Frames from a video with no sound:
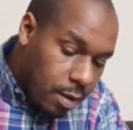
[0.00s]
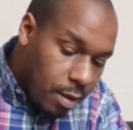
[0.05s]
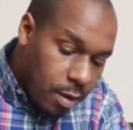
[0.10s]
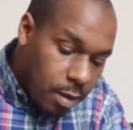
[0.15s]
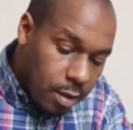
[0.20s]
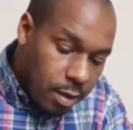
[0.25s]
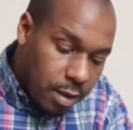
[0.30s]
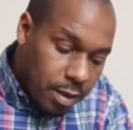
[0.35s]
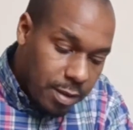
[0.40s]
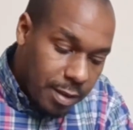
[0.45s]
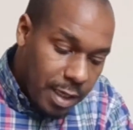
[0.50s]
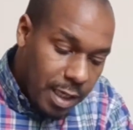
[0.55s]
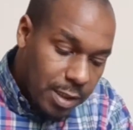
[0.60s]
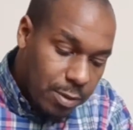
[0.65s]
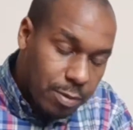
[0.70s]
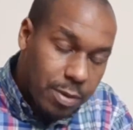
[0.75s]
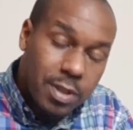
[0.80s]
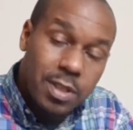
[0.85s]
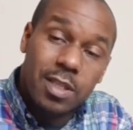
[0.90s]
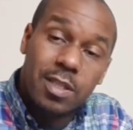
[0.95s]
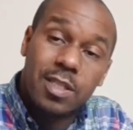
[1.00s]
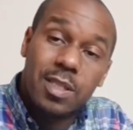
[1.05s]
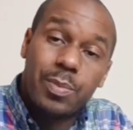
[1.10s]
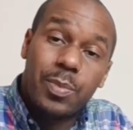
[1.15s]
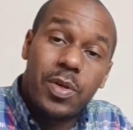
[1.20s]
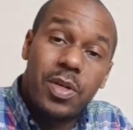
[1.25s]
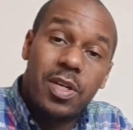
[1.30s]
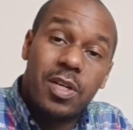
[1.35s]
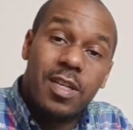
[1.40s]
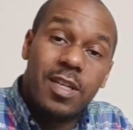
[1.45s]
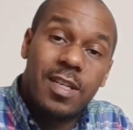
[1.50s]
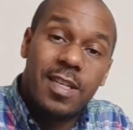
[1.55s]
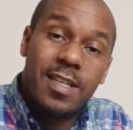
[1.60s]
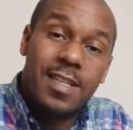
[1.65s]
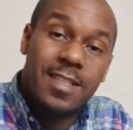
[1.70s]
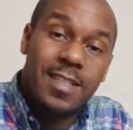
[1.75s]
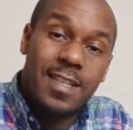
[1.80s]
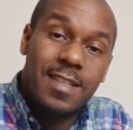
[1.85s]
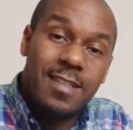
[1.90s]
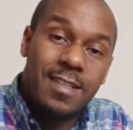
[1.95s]
These last ones look small. They
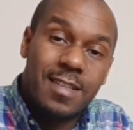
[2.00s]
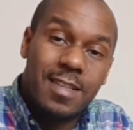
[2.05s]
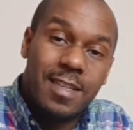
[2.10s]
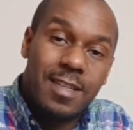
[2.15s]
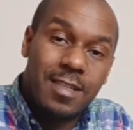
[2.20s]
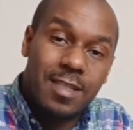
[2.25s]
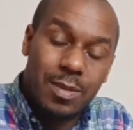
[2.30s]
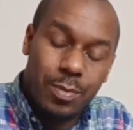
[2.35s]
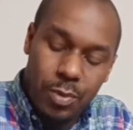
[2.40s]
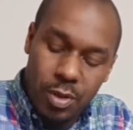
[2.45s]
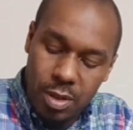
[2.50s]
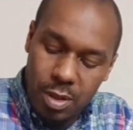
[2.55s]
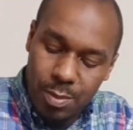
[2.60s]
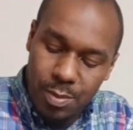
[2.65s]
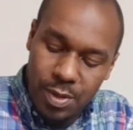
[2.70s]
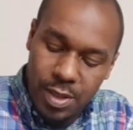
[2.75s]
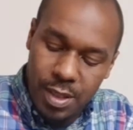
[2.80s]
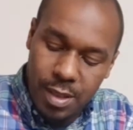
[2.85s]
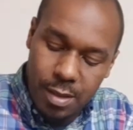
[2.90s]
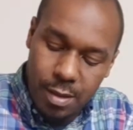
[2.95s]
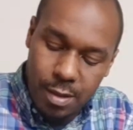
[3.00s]
look kind of small, but